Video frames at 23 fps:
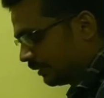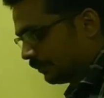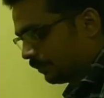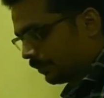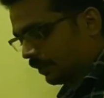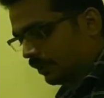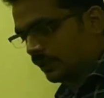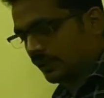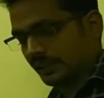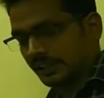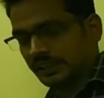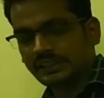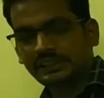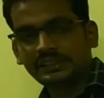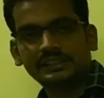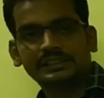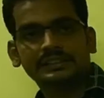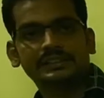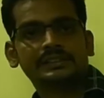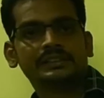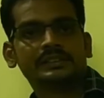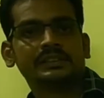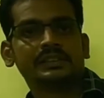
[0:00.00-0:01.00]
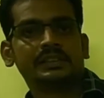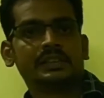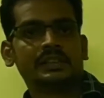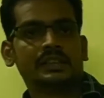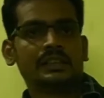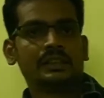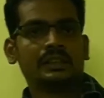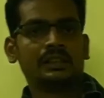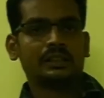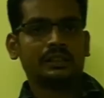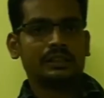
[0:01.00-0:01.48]
product,
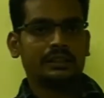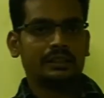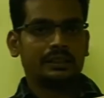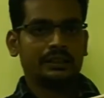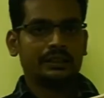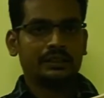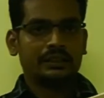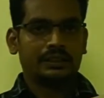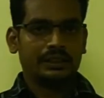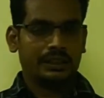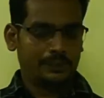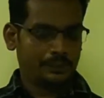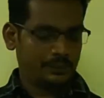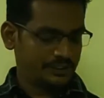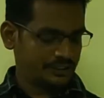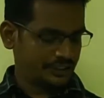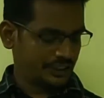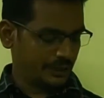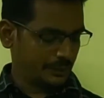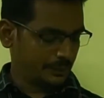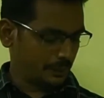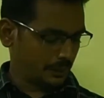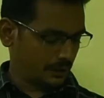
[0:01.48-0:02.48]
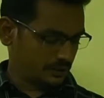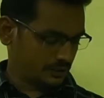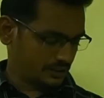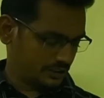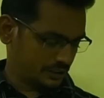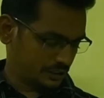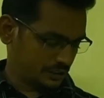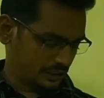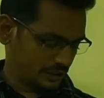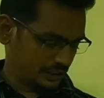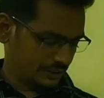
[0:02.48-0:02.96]
the machining
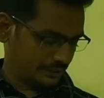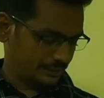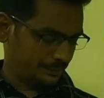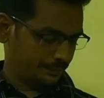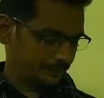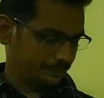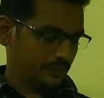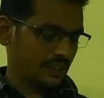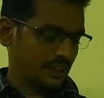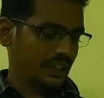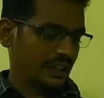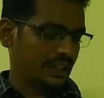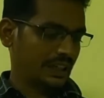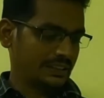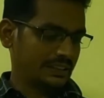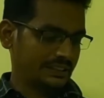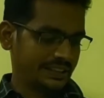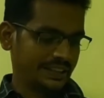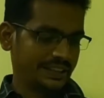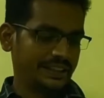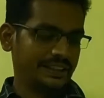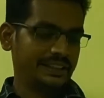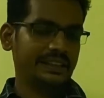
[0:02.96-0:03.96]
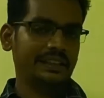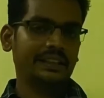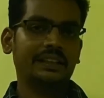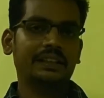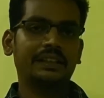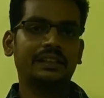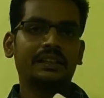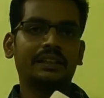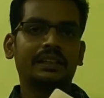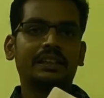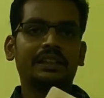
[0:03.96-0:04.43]
process are cutting,
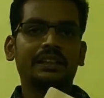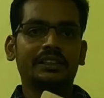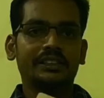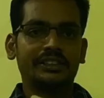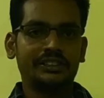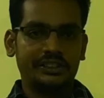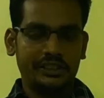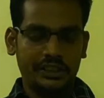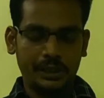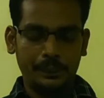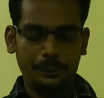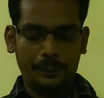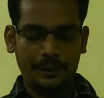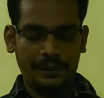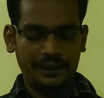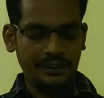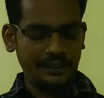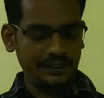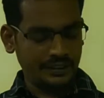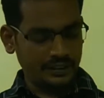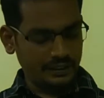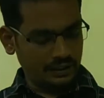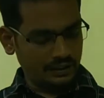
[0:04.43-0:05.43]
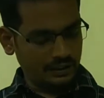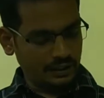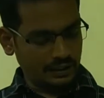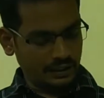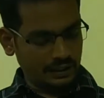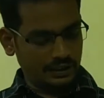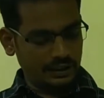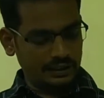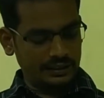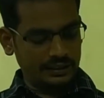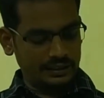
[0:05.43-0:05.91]
shaping
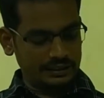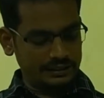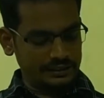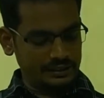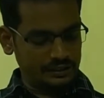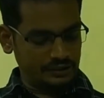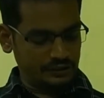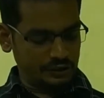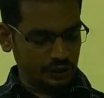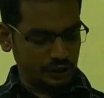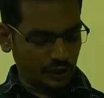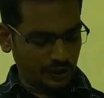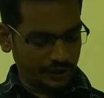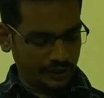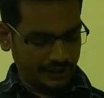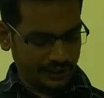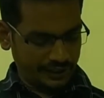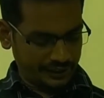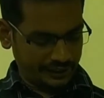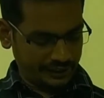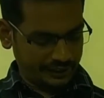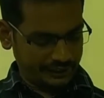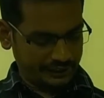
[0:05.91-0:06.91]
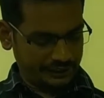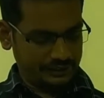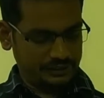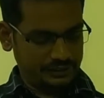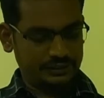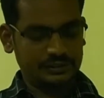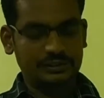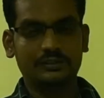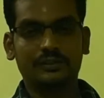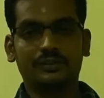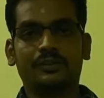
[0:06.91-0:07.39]
and joining,
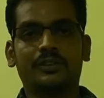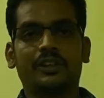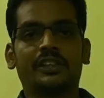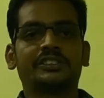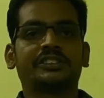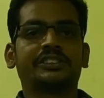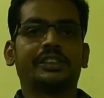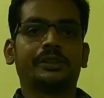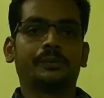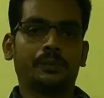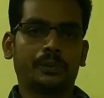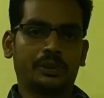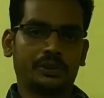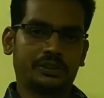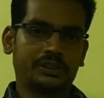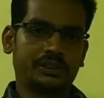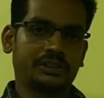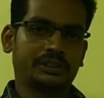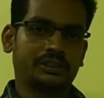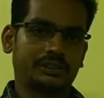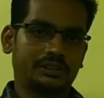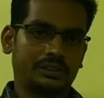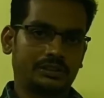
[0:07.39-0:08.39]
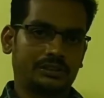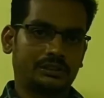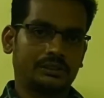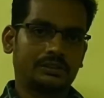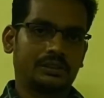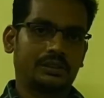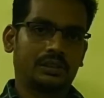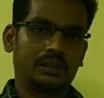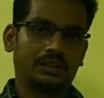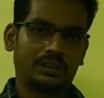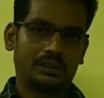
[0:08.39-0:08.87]
fastening process
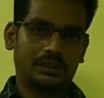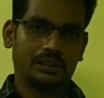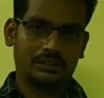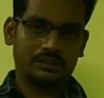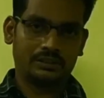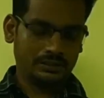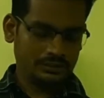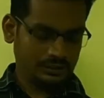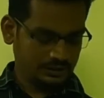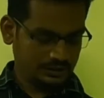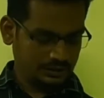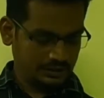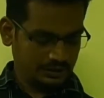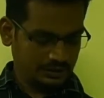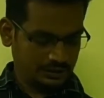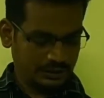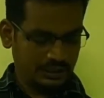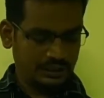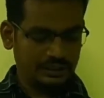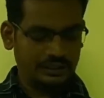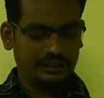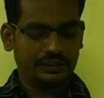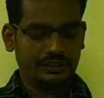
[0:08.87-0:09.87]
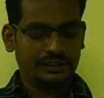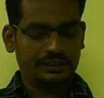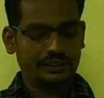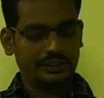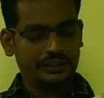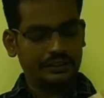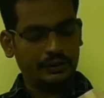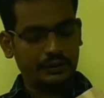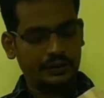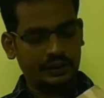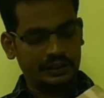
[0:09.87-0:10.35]
are done.
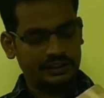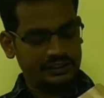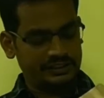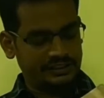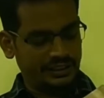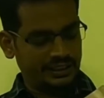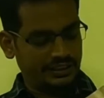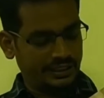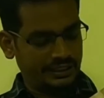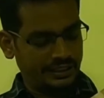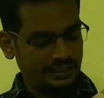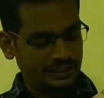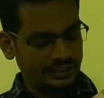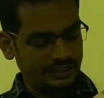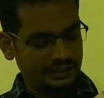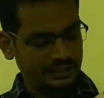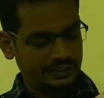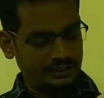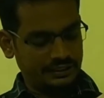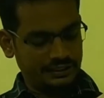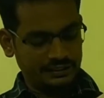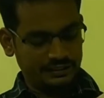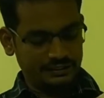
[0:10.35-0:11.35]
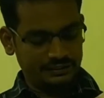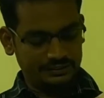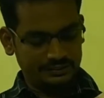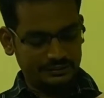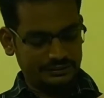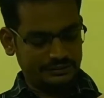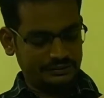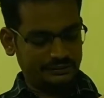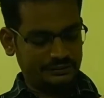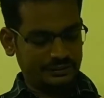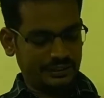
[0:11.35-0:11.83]
You can see here
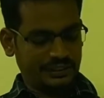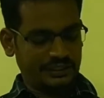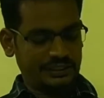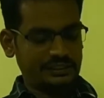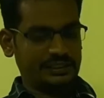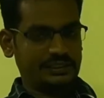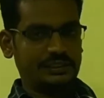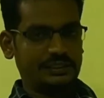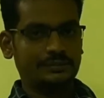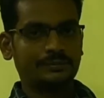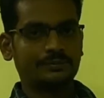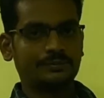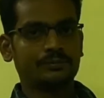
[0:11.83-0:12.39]
there is